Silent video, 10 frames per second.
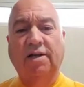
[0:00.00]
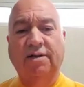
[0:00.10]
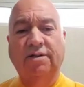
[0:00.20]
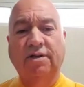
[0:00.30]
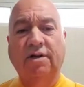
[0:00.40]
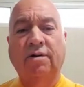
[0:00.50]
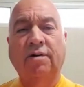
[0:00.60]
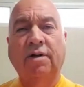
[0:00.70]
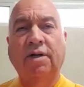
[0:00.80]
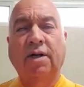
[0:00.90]
So
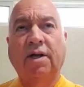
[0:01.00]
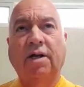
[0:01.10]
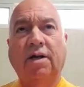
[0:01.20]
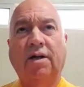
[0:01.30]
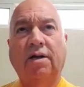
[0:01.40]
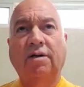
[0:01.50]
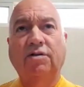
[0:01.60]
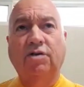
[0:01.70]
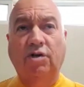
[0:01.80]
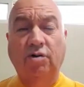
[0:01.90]

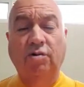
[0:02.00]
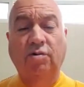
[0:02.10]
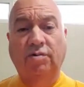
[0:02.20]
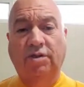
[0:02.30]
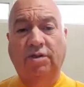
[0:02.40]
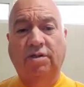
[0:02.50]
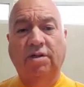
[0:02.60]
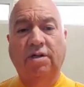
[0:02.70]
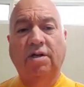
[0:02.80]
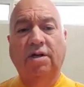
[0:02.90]
to use.
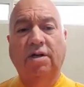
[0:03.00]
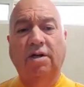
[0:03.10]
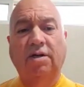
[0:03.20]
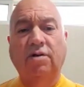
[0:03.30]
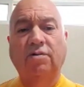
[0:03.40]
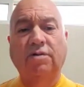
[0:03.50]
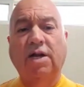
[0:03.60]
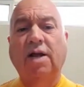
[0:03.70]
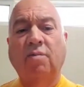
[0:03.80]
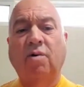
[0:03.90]
Don't
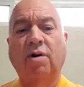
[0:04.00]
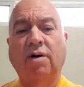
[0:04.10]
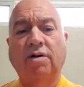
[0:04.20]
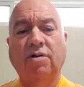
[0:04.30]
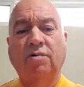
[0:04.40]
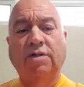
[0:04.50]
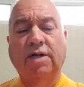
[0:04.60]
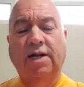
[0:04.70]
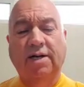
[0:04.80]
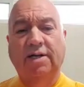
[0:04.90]
take more, don't take
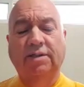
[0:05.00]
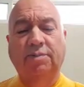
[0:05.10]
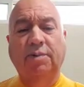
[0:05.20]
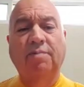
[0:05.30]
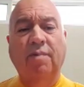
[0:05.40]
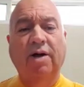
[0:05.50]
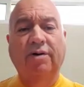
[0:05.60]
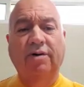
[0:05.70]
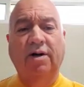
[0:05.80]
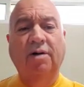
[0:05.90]
less. Be
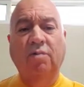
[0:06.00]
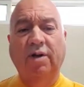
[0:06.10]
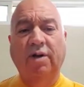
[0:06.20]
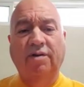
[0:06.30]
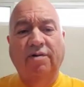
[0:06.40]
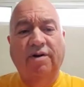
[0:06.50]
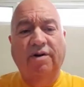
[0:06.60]
moderate in what you do.